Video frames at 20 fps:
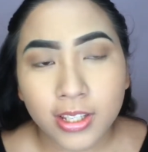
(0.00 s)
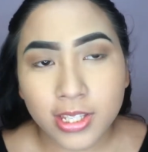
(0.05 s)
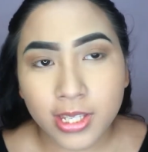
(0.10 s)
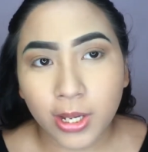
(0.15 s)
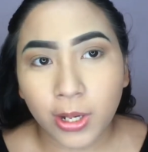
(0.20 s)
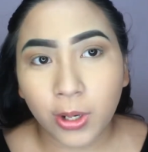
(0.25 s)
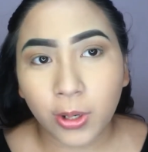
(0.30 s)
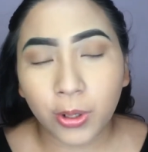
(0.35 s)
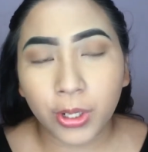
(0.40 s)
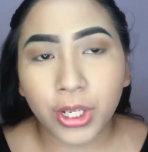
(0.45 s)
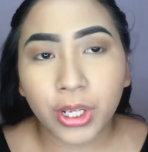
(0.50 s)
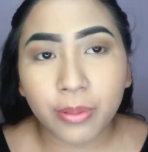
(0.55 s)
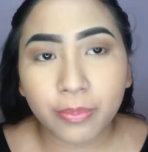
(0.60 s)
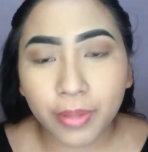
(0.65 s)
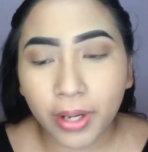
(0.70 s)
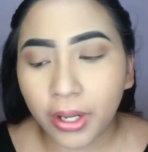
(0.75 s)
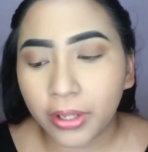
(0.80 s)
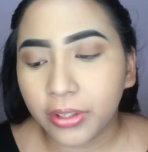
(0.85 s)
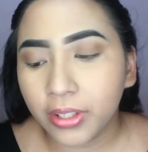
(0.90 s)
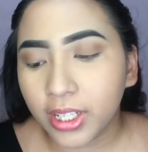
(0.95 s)
So, yung
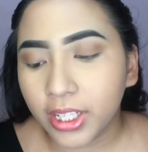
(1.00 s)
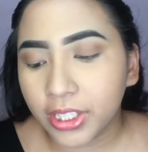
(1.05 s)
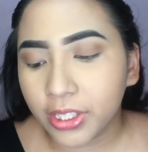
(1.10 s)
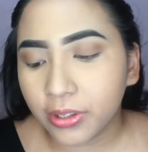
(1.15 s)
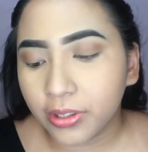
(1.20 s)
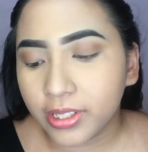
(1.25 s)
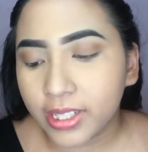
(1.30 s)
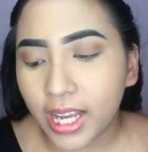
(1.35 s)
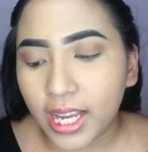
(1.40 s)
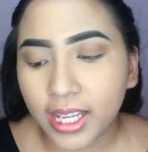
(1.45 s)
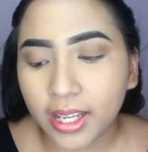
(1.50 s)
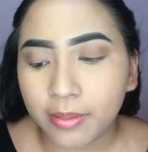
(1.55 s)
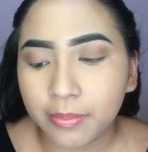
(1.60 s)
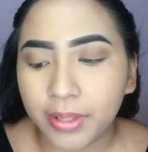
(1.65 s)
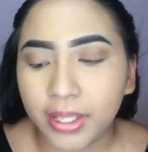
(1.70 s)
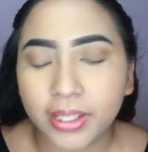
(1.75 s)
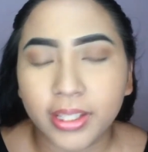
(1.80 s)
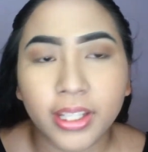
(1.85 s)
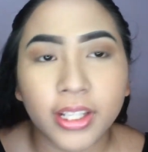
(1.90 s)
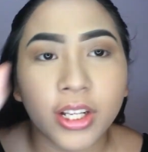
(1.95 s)
brown ulit yung
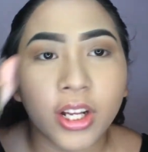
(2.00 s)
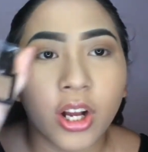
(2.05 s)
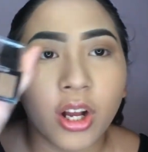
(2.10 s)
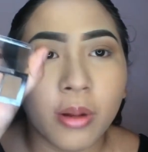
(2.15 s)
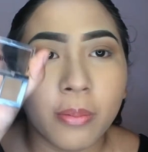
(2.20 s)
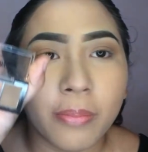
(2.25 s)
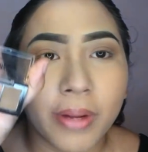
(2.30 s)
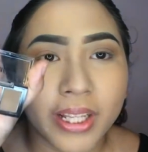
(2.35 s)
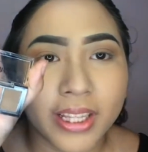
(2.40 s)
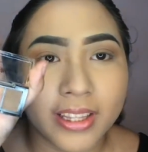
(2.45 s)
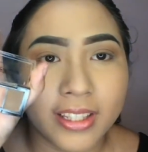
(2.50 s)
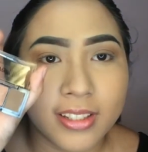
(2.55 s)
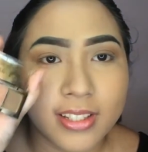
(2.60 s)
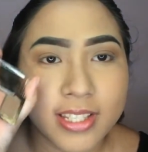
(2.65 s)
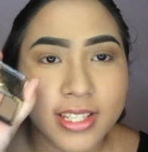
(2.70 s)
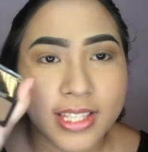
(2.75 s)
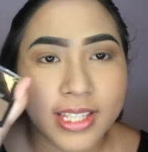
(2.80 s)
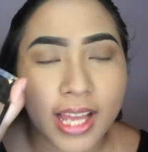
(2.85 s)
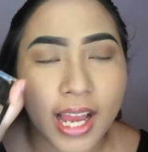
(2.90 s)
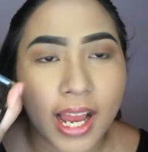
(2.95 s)
gagamitin ko, but
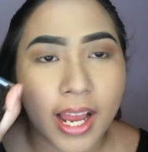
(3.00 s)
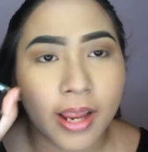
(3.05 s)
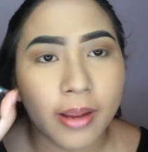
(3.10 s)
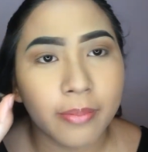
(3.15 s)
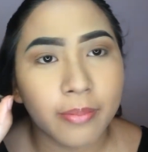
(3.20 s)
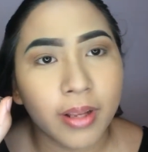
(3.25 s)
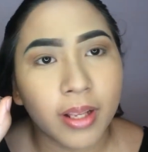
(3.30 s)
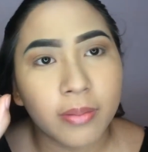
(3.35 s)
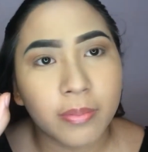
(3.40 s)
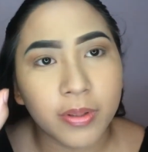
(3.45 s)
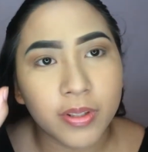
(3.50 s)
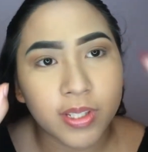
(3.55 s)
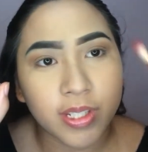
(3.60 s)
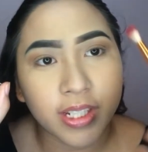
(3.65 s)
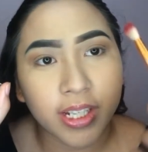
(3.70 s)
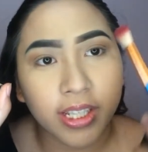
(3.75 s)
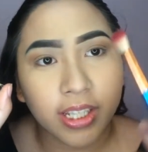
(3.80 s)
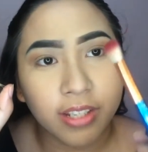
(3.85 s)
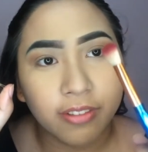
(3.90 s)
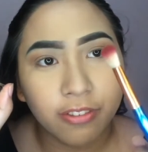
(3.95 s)
this time, I'll be
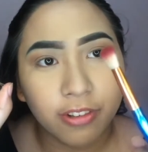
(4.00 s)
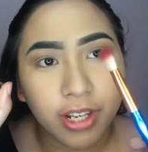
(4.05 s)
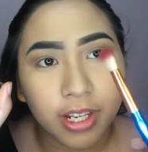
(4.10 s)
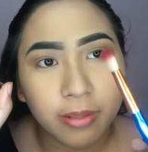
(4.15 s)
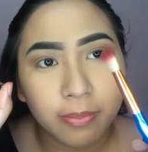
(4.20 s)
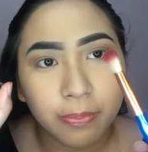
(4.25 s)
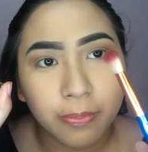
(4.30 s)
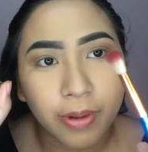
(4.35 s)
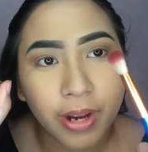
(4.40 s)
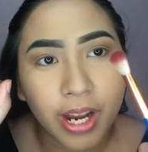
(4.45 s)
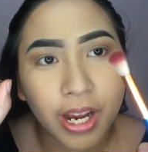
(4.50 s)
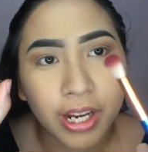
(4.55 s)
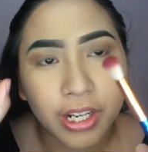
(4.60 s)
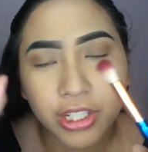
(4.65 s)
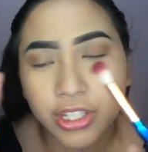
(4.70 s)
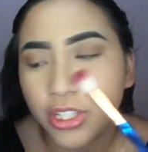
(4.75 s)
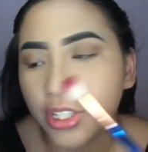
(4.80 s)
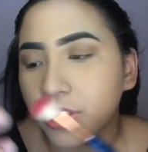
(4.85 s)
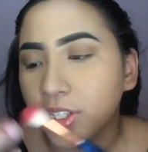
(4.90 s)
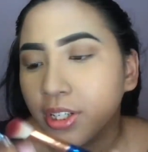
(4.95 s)
using a different
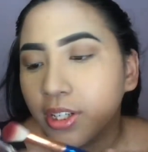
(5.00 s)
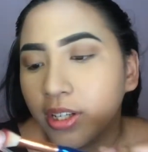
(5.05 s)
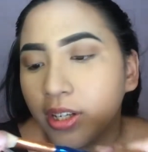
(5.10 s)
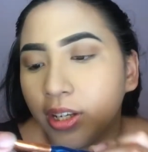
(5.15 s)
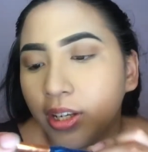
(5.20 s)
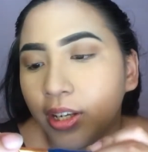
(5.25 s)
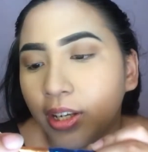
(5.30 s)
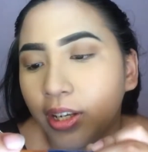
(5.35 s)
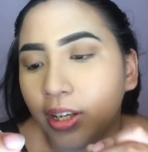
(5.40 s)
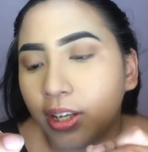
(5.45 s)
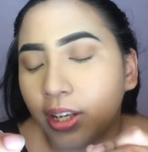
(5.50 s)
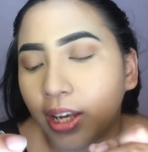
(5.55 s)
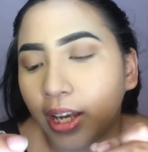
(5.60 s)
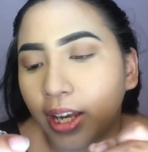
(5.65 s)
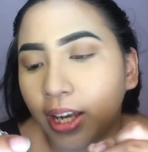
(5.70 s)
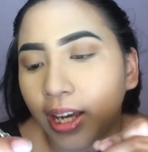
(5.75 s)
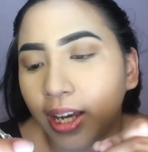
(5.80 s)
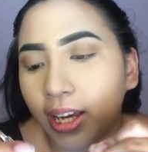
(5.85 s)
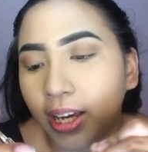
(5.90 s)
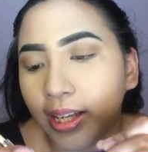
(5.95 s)
brush.
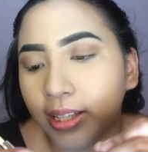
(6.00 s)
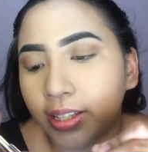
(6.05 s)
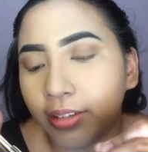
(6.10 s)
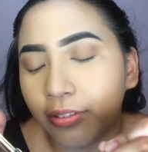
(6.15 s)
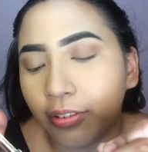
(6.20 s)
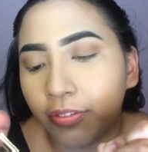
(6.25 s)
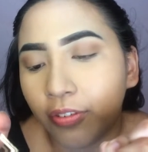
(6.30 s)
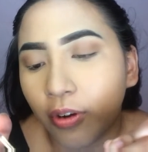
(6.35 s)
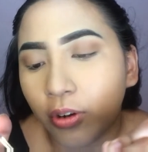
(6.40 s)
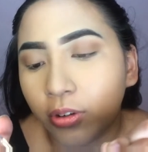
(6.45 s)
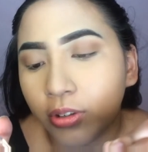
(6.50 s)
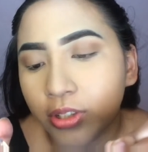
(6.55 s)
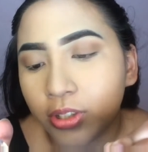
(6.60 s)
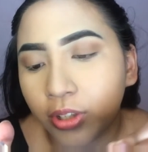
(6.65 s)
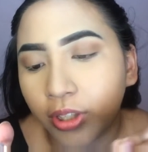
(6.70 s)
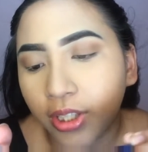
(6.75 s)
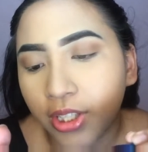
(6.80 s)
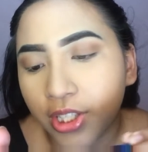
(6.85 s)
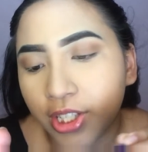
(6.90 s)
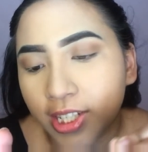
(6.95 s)
And, ipofocus
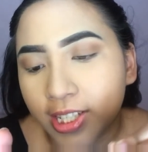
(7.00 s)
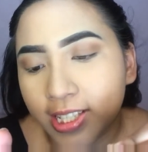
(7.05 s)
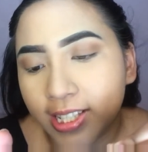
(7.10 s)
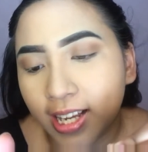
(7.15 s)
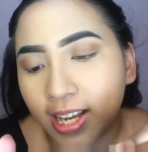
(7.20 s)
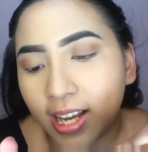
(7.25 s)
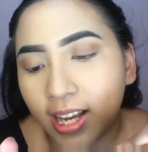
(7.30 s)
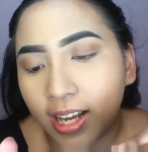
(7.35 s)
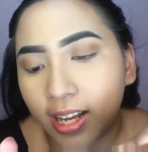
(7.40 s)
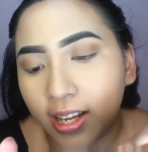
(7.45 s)
ko na siya sa